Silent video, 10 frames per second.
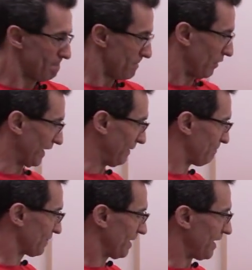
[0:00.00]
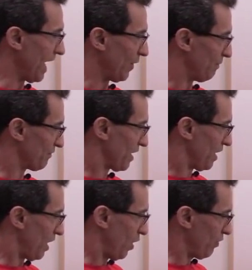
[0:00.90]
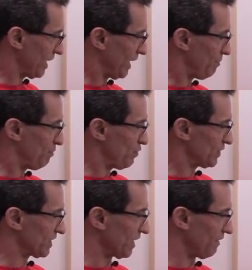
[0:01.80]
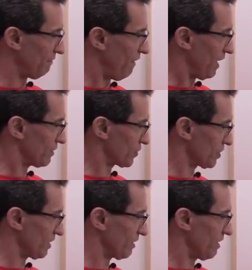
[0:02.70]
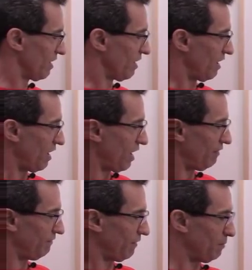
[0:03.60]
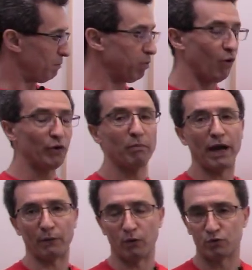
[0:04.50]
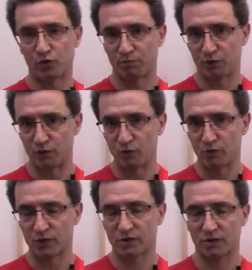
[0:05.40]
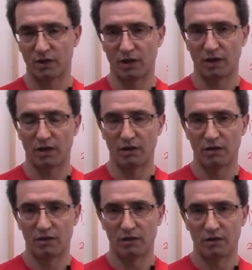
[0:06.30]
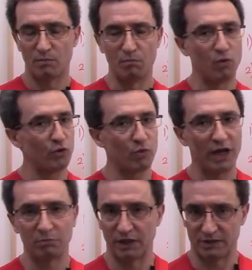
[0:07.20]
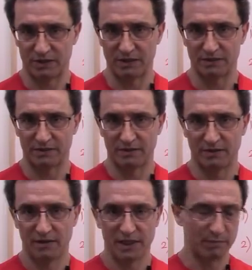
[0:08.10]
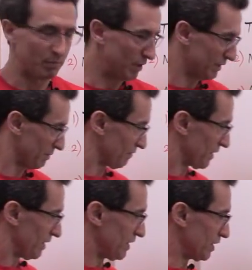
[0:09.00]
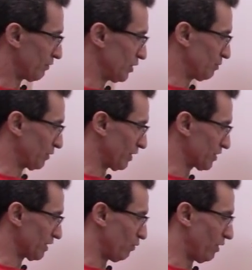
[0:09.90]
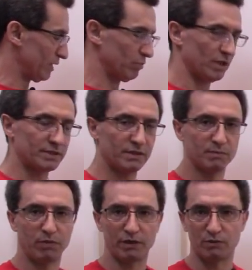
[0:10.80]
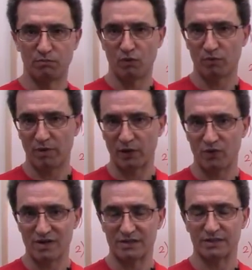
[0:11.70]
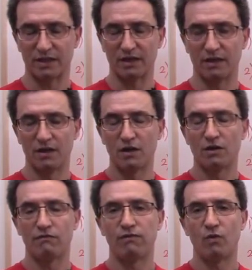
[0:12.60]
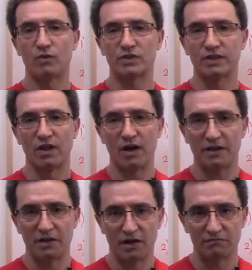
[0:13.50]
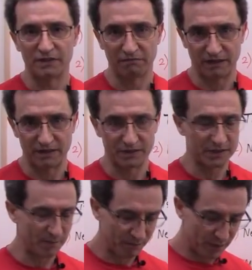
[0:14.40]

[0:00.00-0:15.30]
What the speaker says: Okay, now how are we going to boost the function of bone marrow to produce more white blood cells? Remember, increased production of white blood cells by your bone marrow is the fourth line of defense.